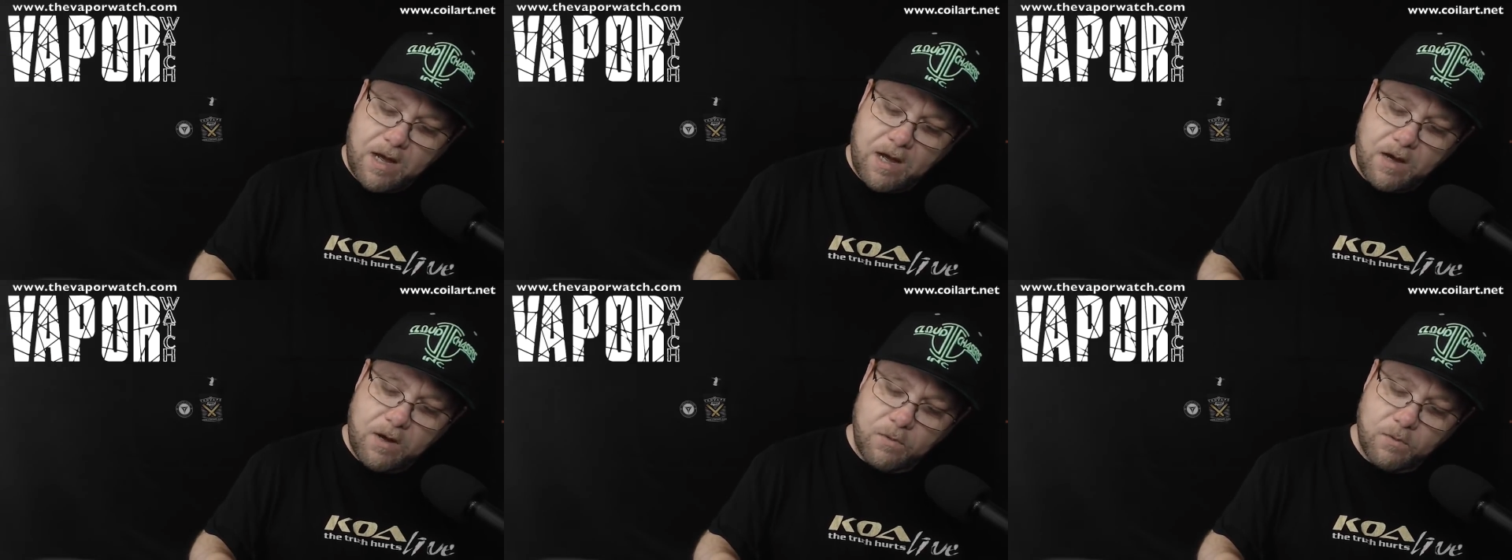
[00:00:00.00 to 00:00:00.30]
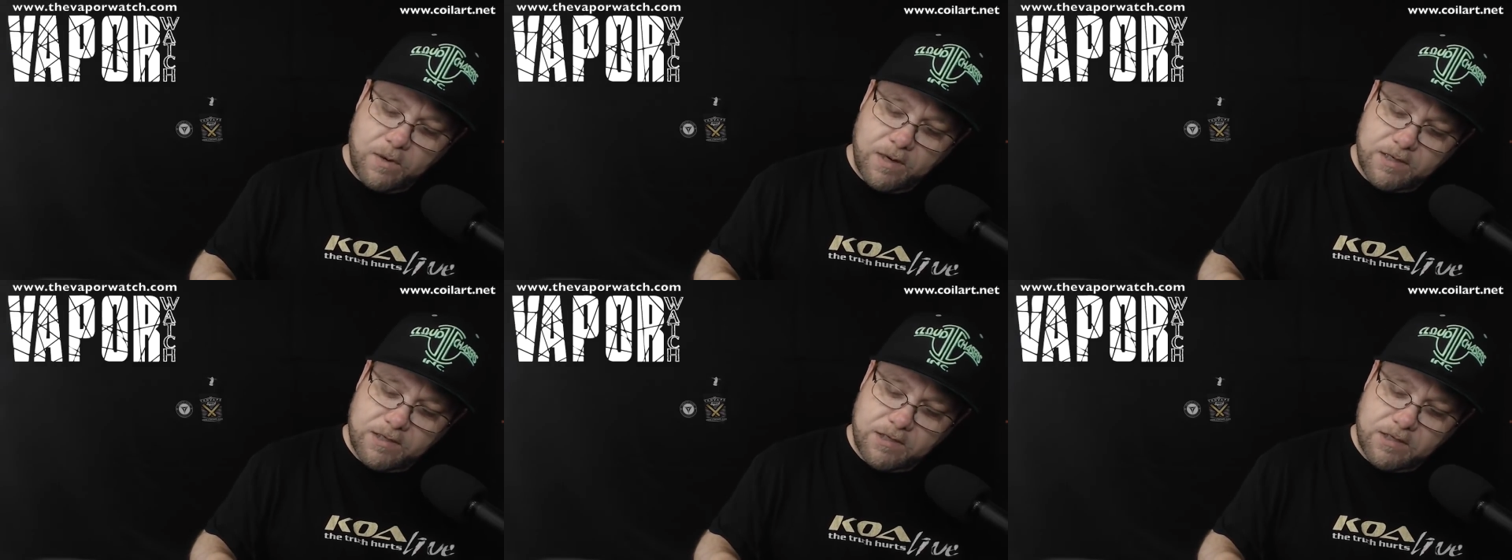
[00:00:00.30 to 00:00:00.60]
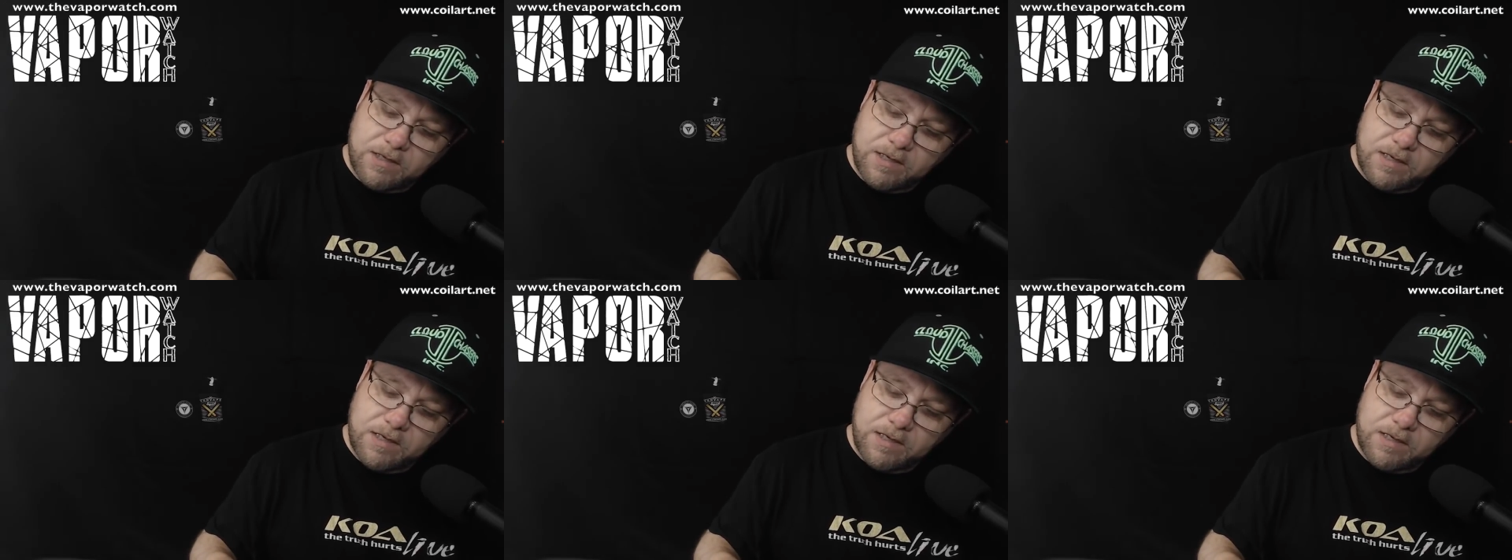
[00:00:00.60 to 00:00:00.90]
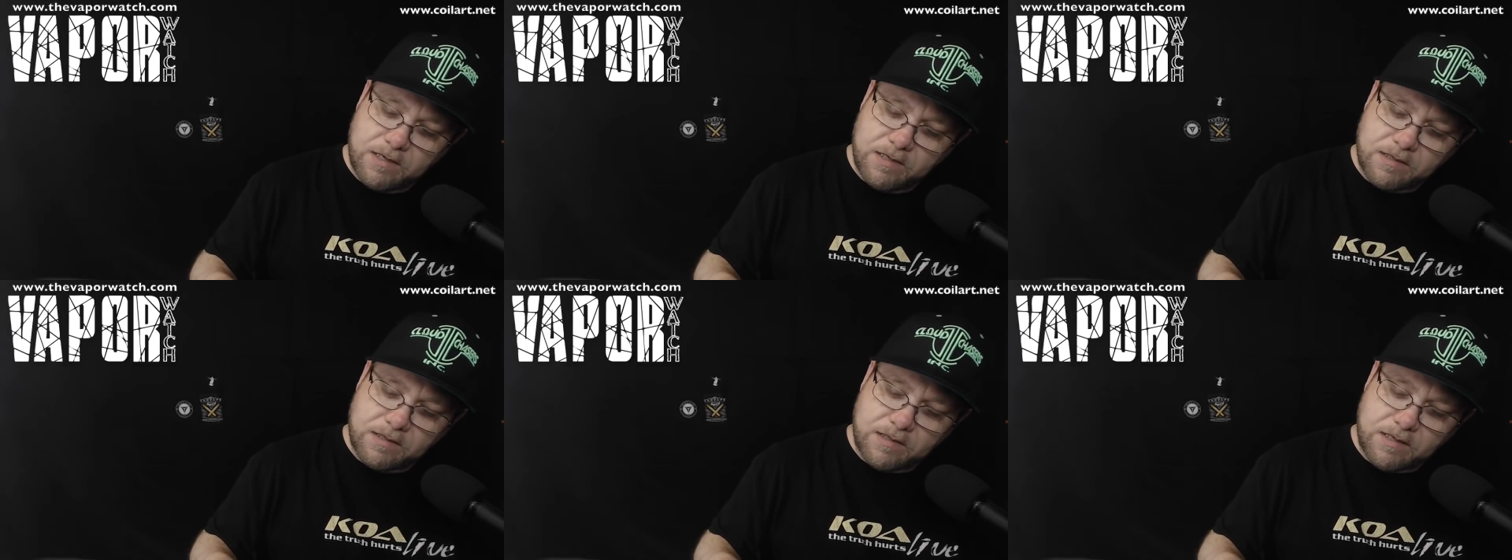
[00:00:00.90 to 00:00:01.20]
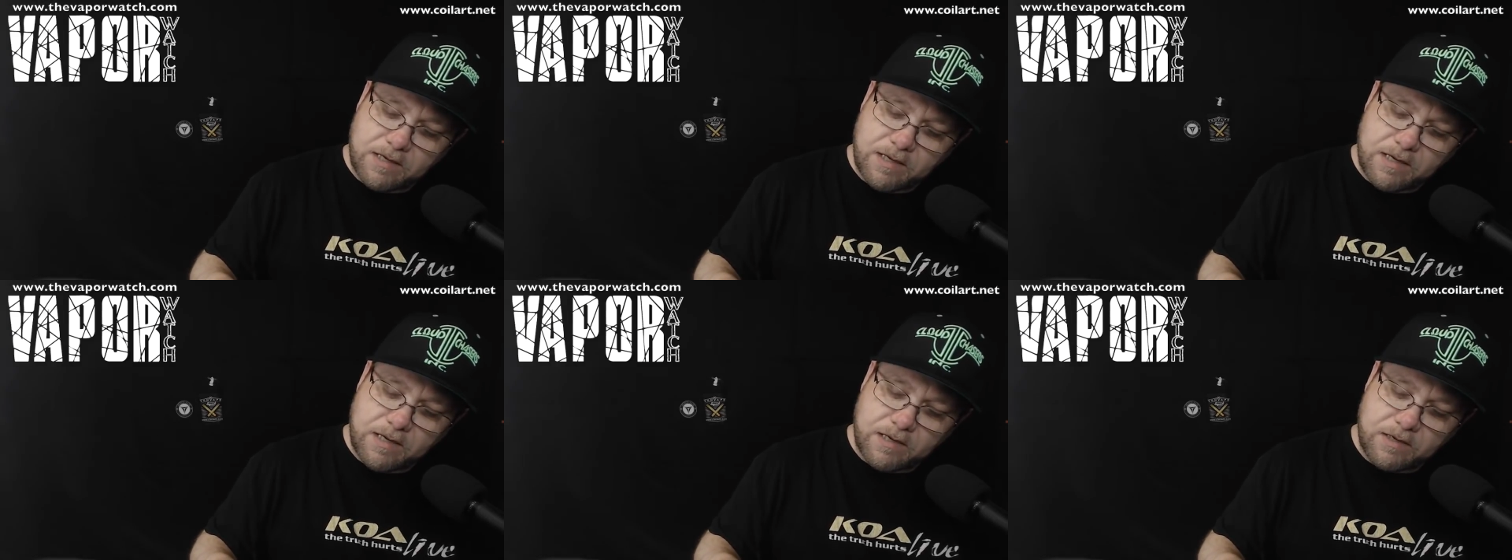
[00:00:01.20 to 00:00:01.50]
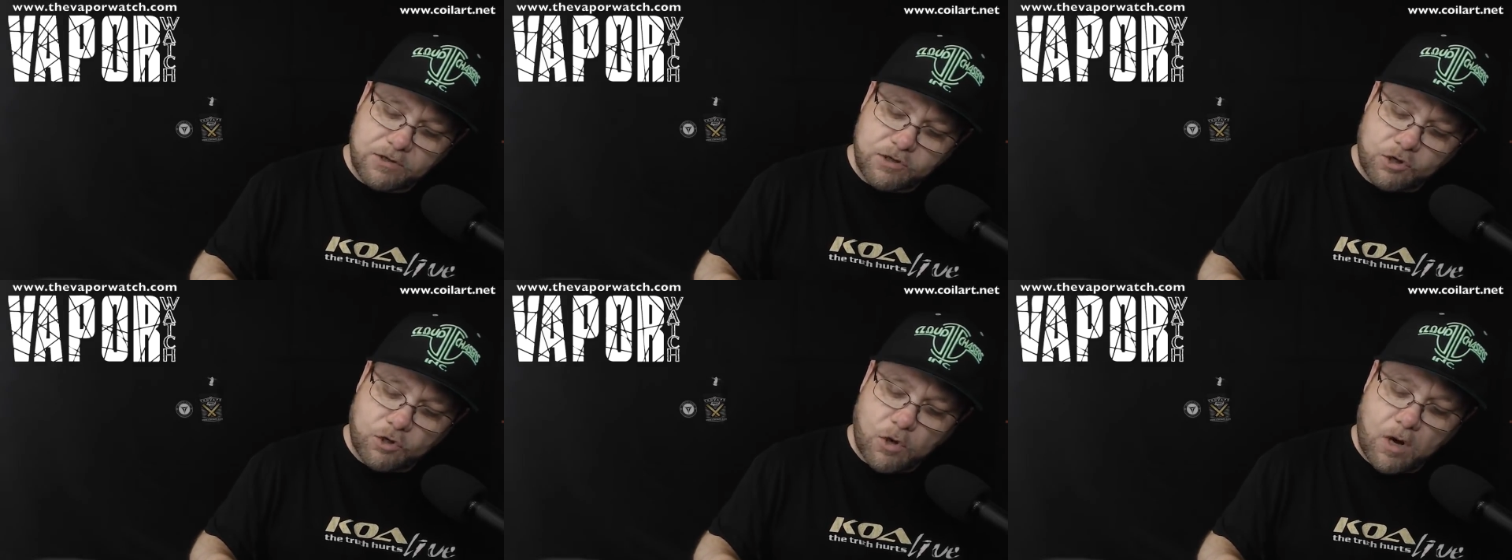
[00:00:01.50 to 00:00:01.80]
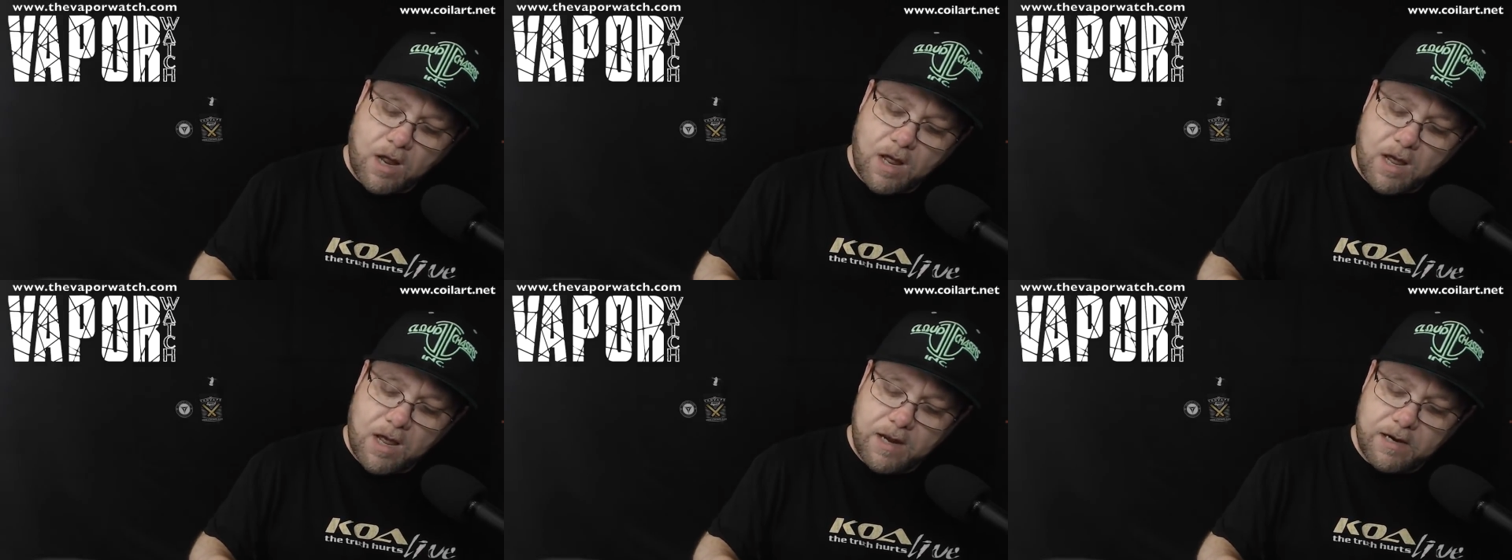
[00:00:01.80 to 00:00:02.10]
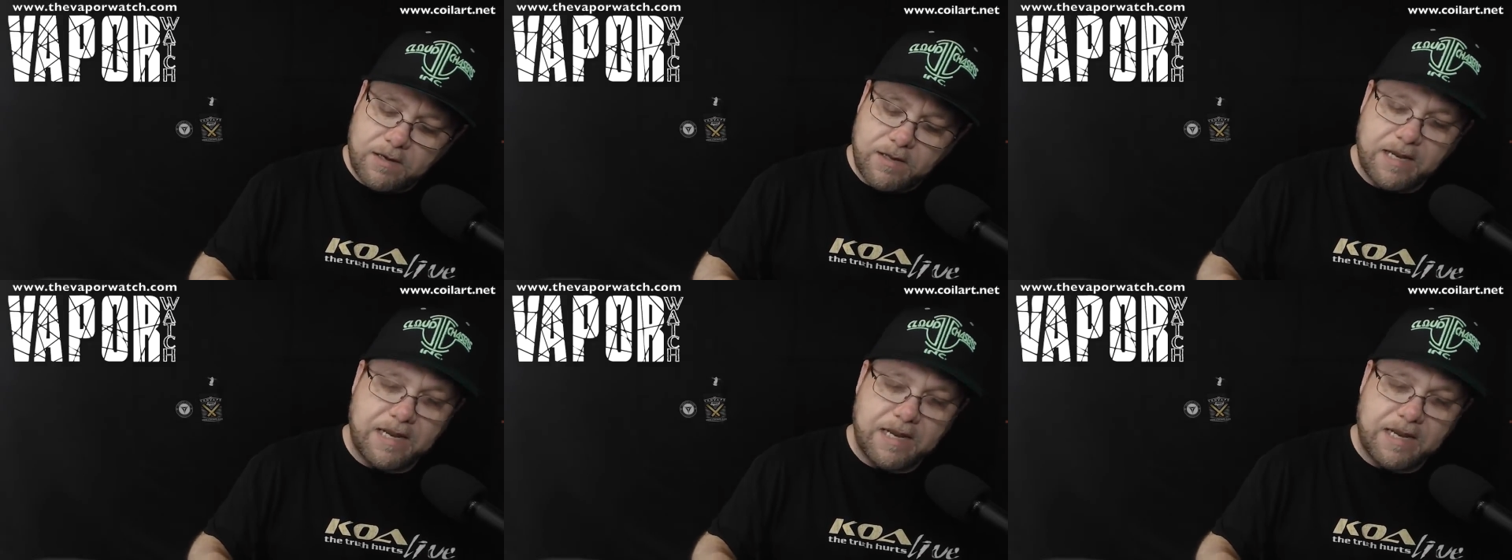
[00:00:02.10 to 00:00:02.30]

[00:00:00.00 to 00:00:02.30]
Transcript: which is the Tron,